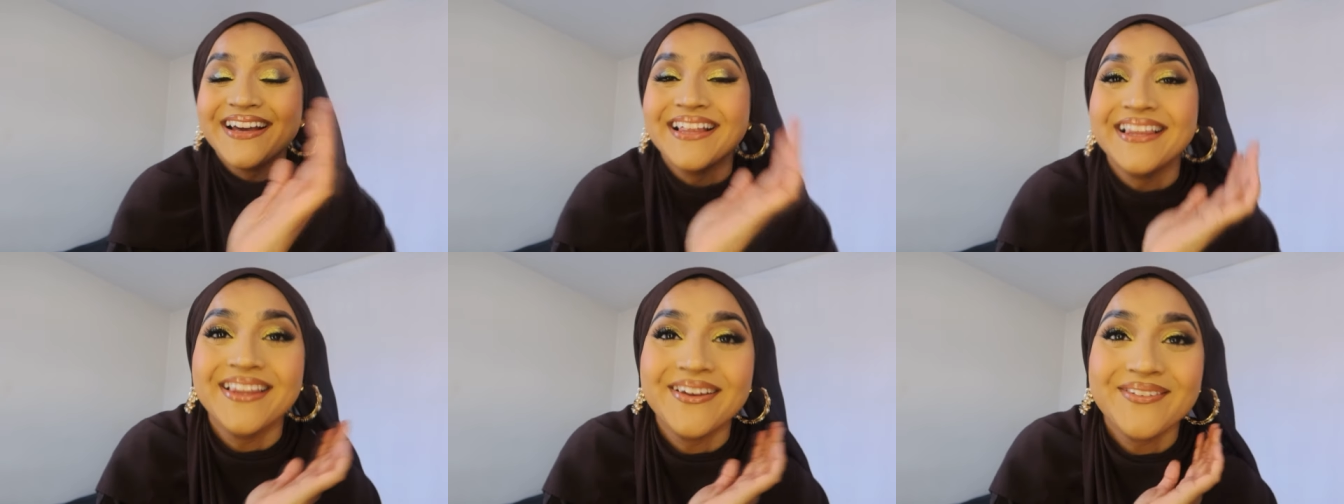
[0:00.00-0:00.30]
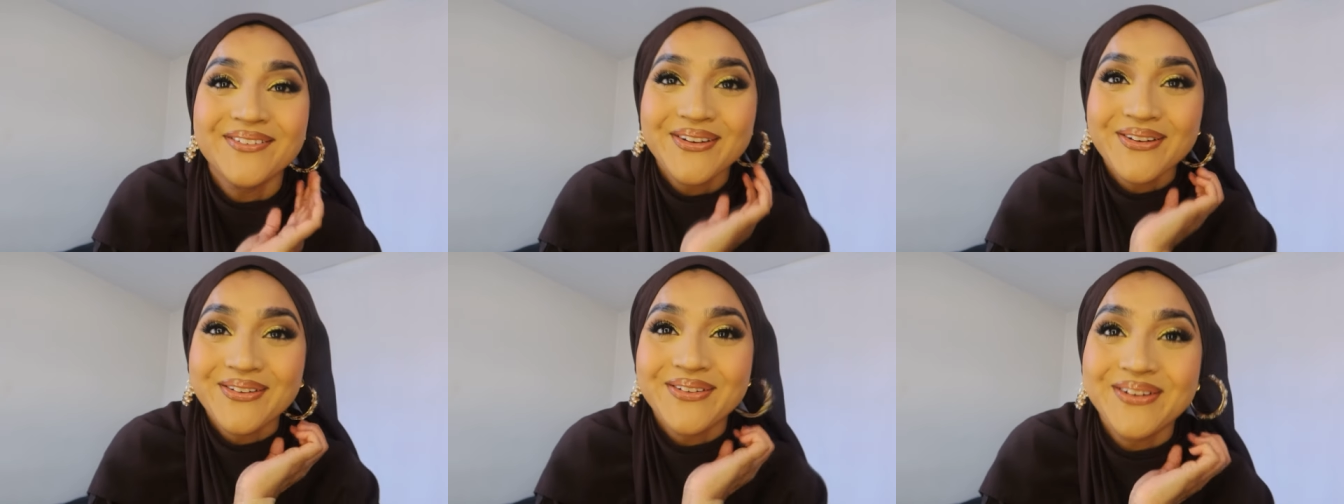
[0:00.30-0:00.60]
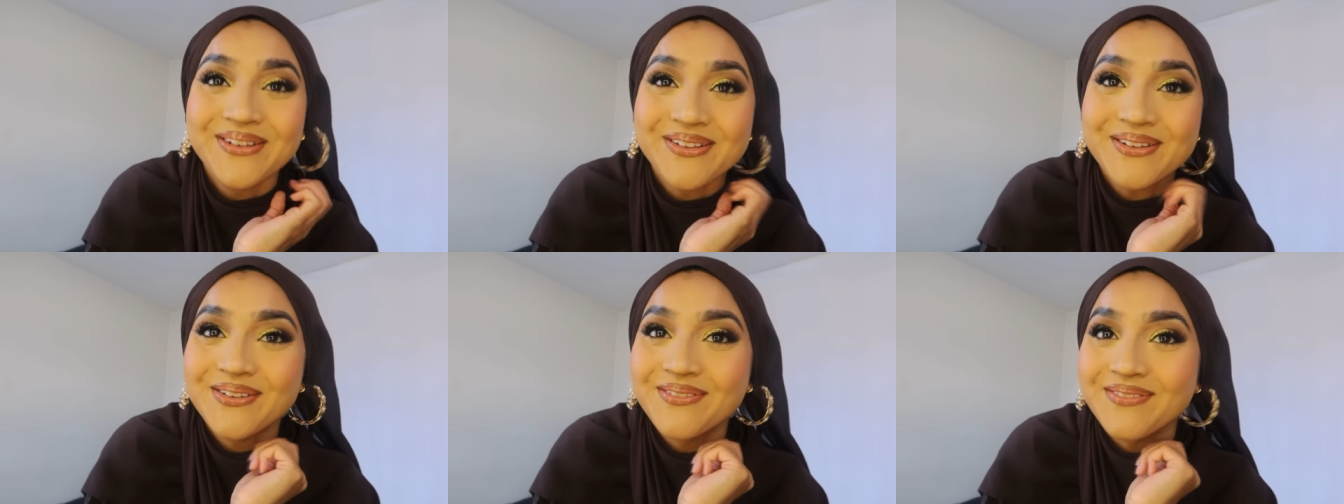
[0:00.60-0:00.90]
Okay, let me
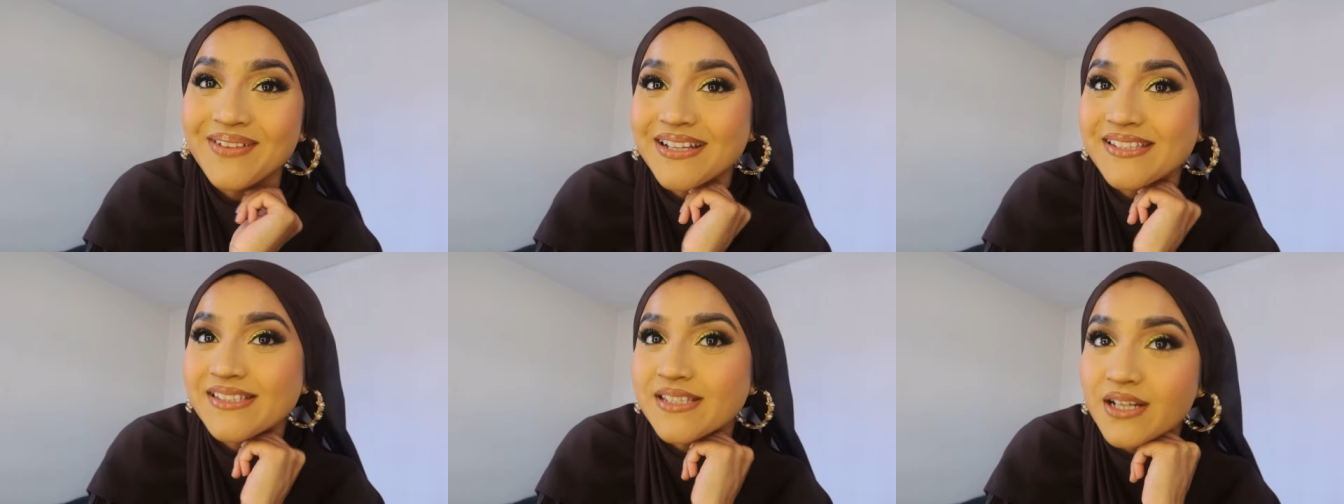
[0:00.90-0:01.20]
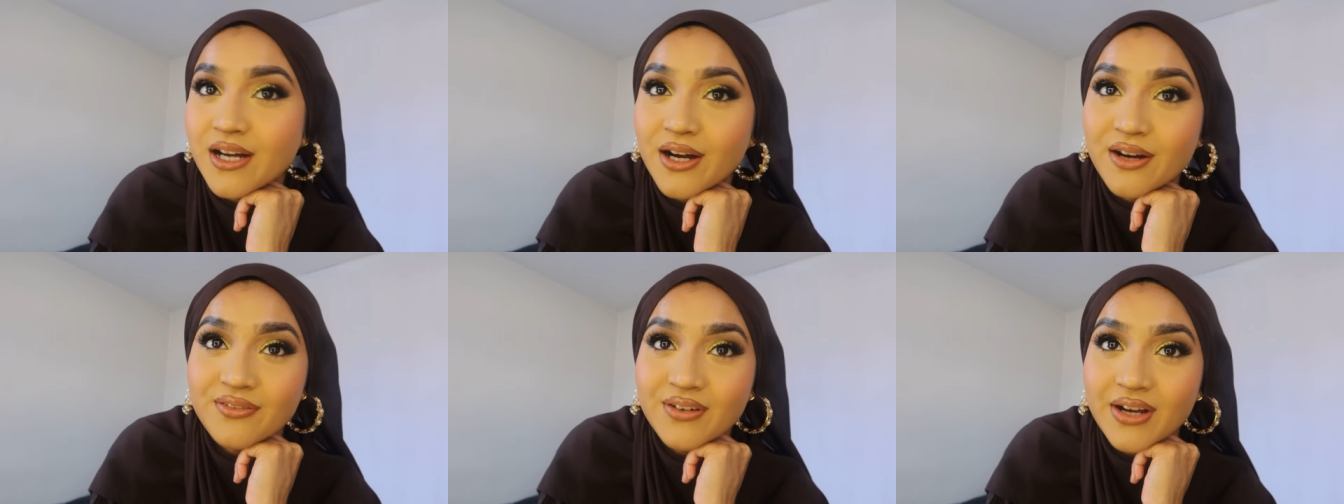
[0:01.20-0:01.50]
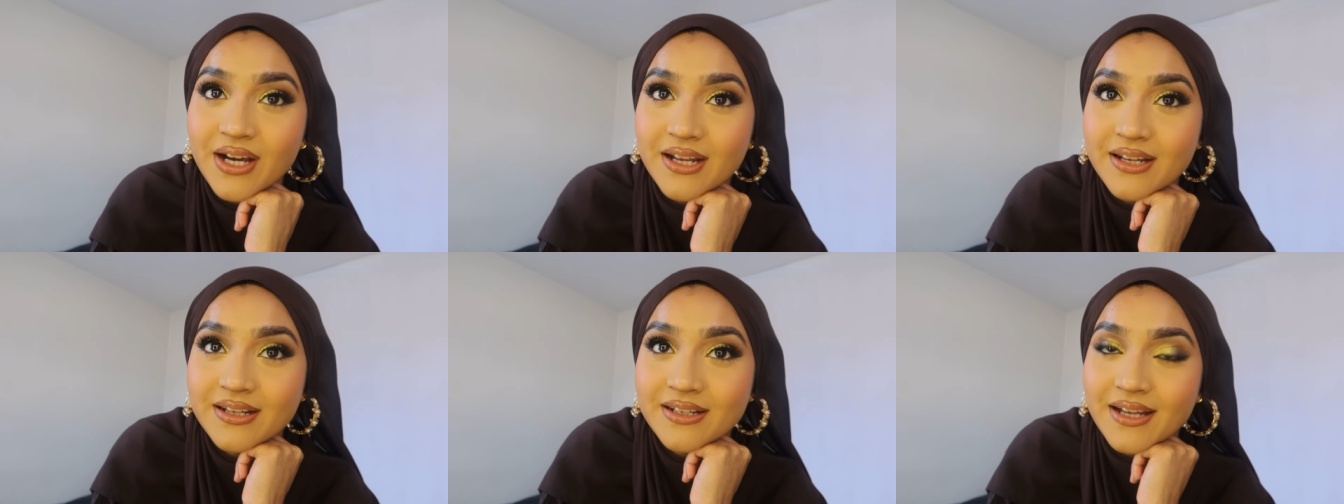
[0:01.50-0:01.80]
order all my stuff
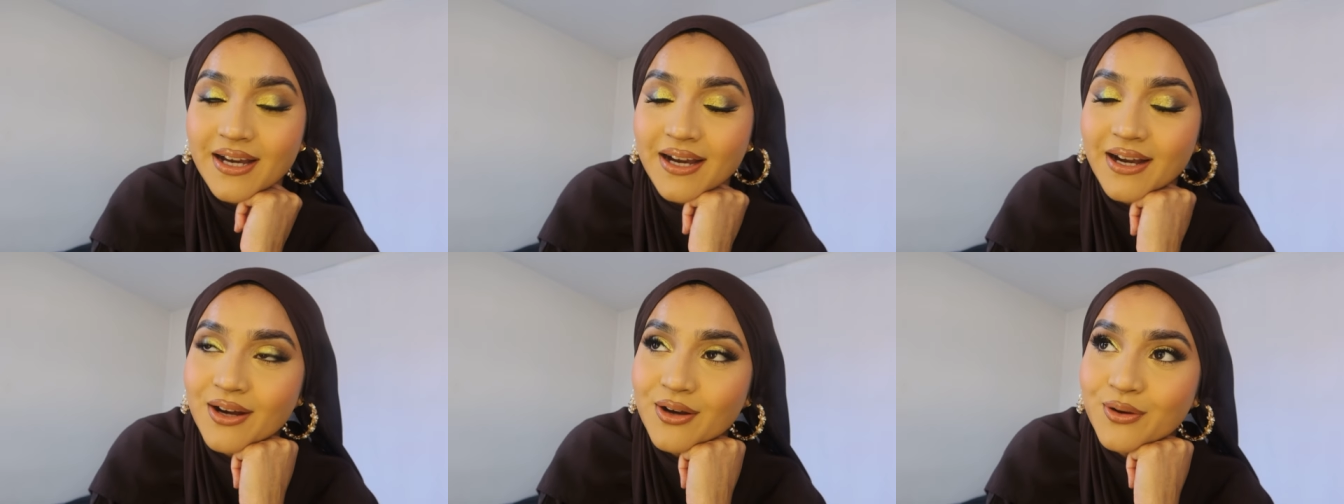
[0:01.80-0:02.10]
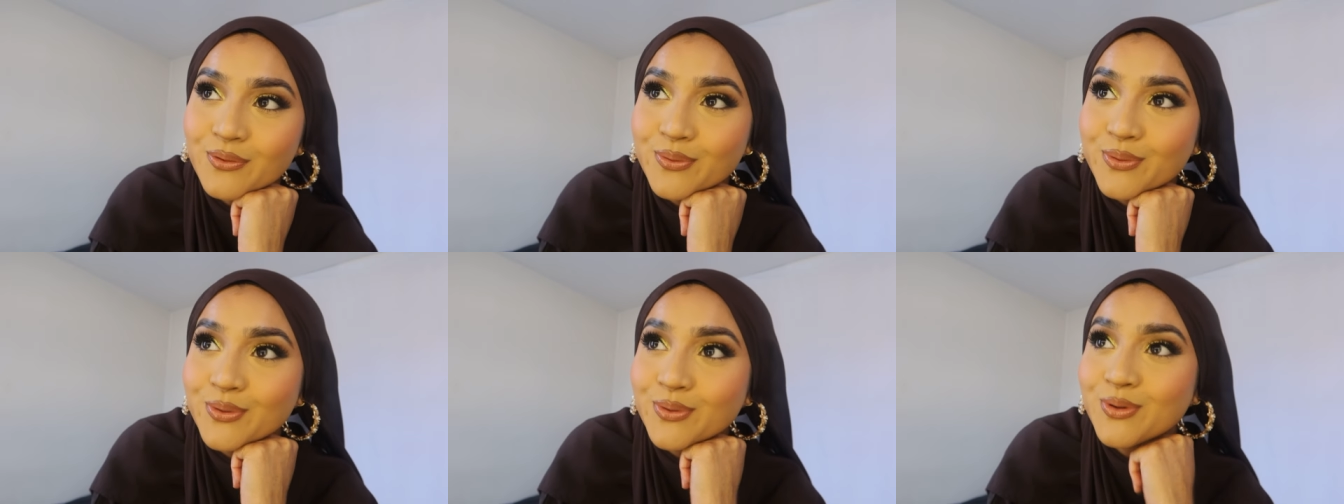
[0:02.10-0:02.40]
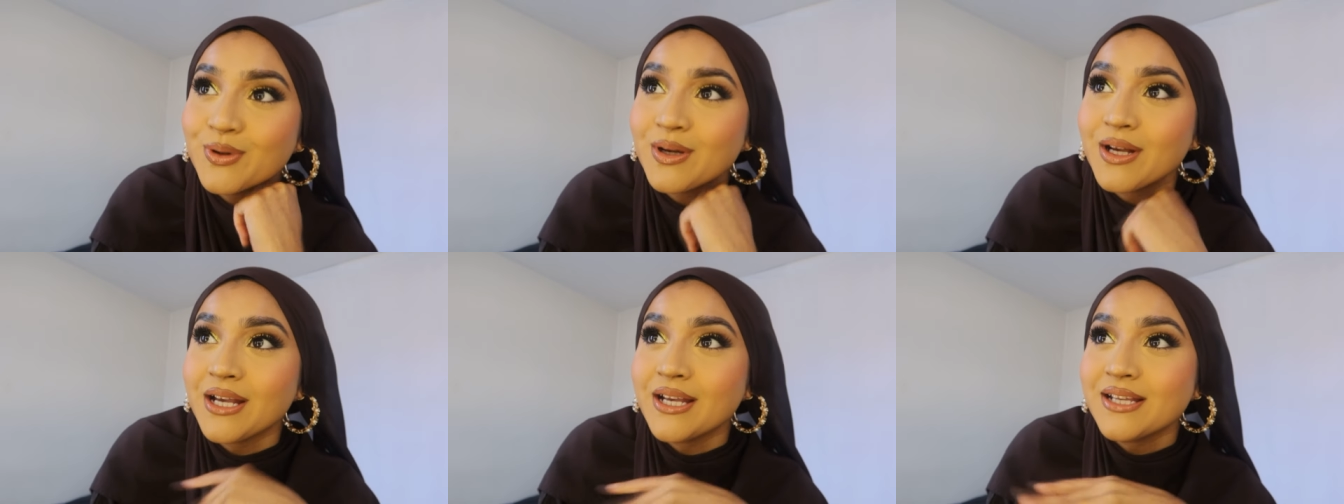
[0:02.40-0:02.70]
and I will
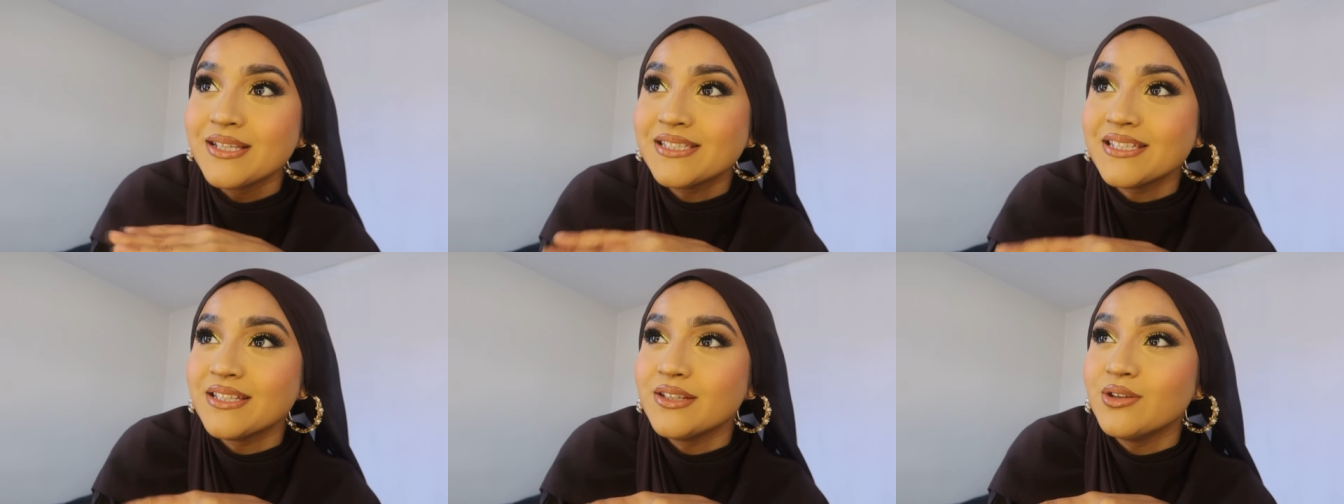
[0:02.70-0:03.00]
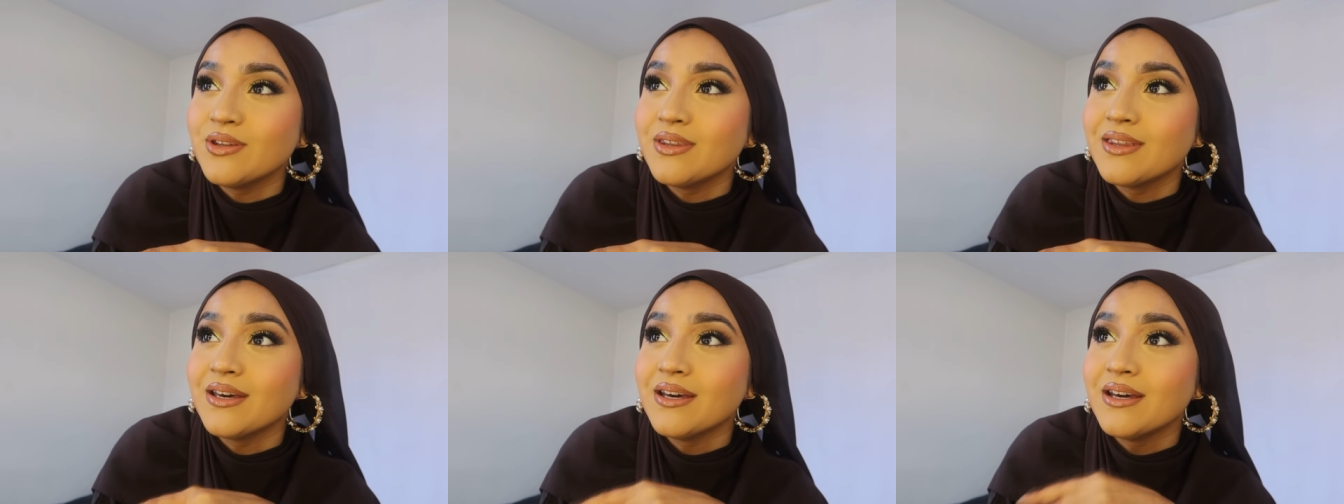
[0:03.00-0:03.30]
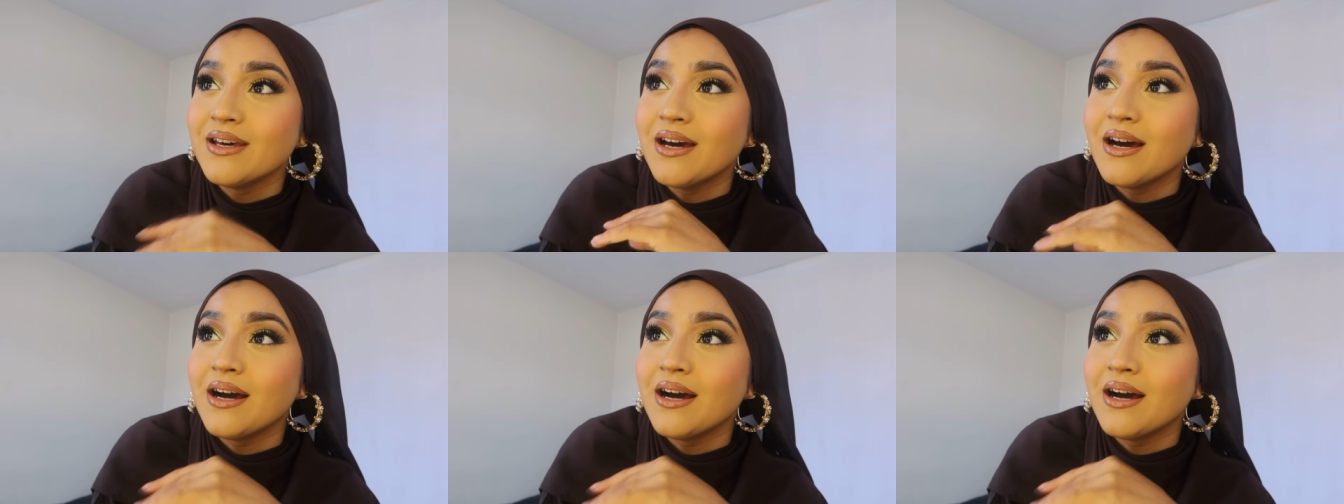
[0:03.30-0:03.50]
see you there.